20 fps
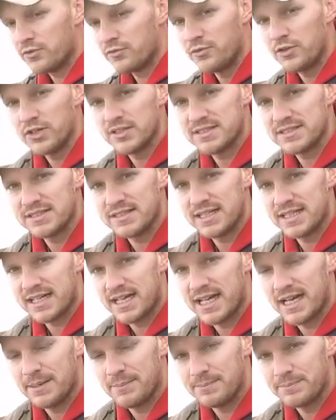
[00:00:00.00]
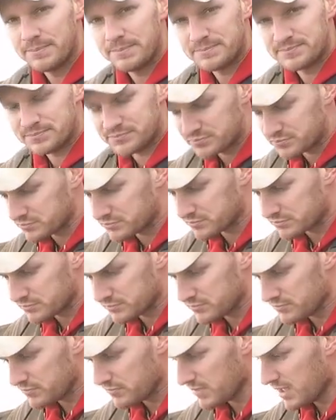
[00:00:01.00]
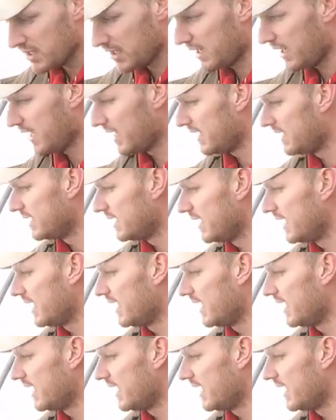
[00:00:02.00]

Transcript: foot stick up, and